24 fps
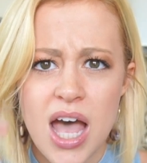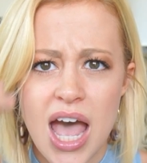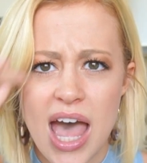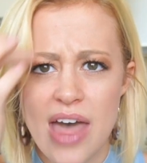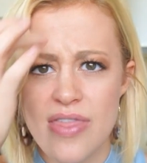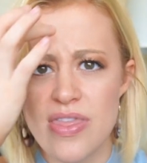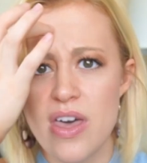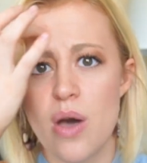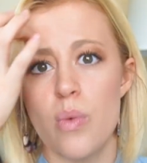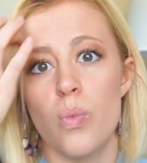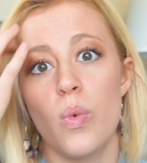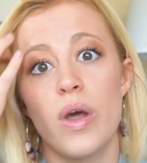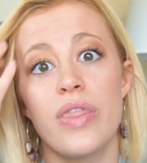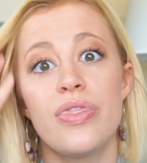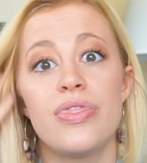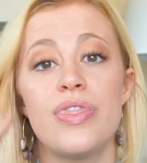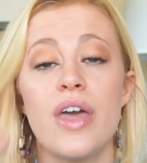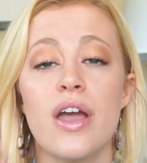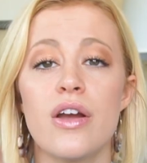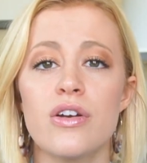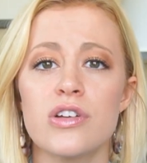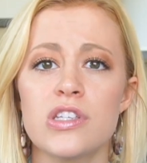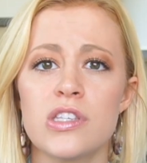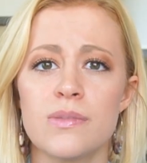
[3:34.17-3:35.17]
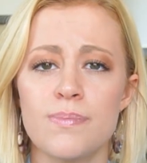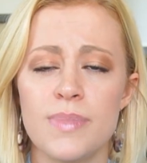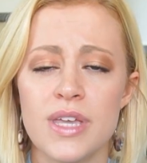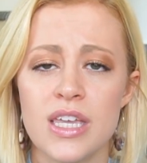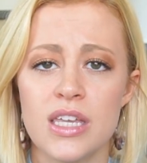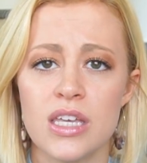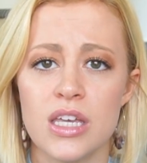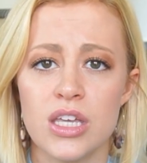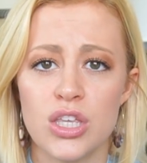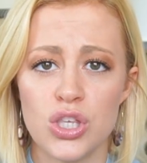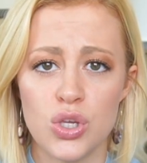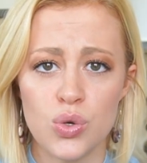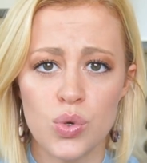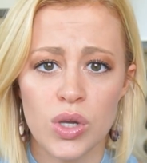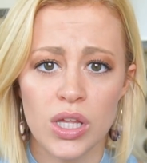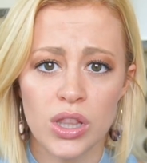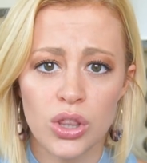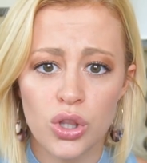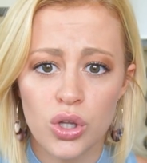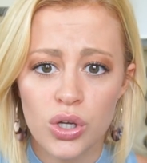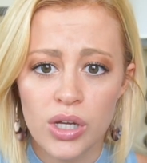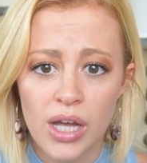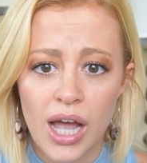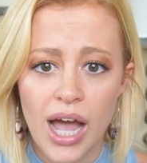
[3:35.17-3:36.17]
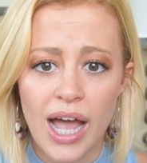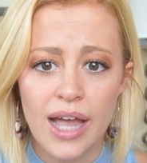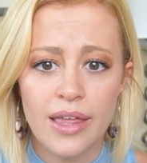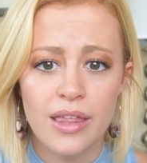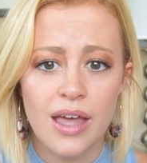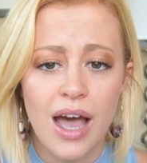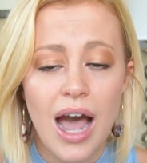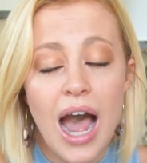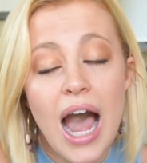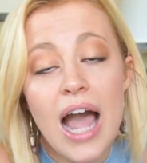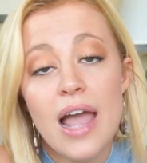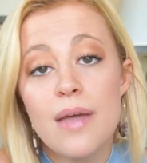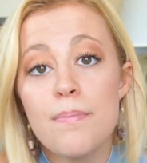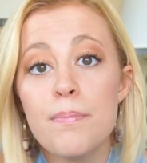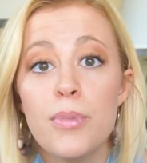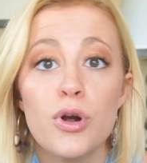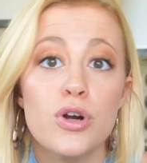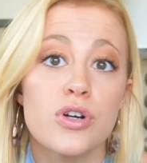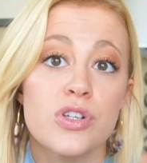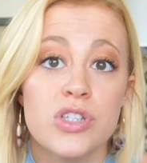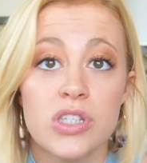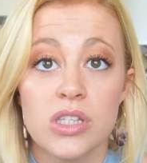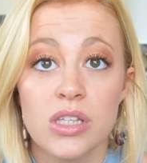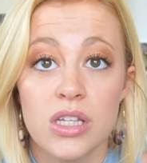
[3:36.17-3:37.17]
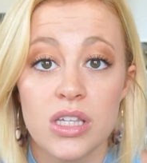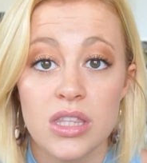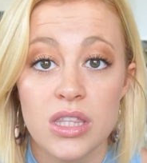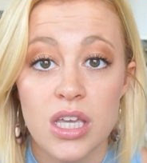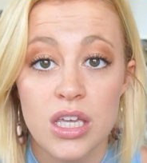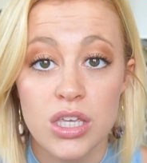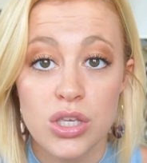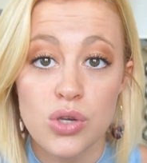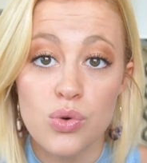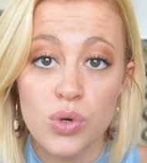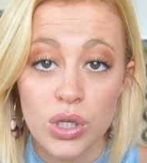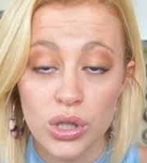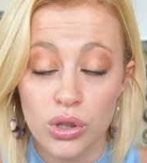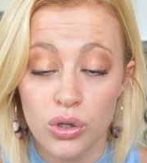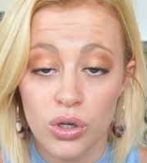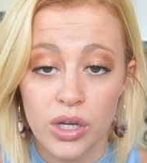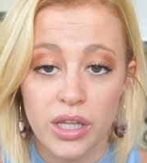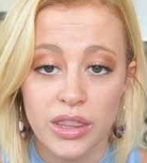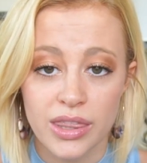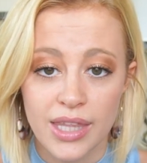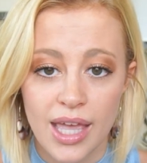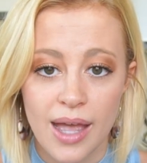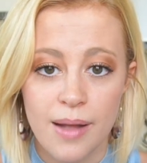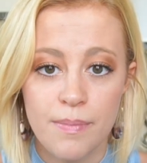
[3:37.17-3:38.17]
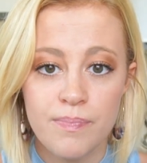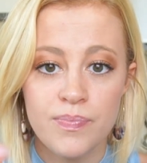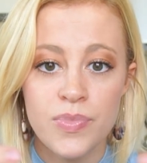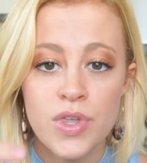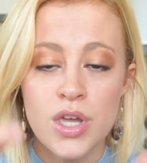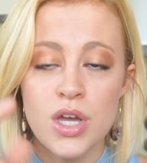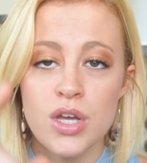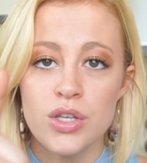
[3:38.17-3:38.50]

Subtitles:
And then when they're speaking, you can look, I personally think you can look at them.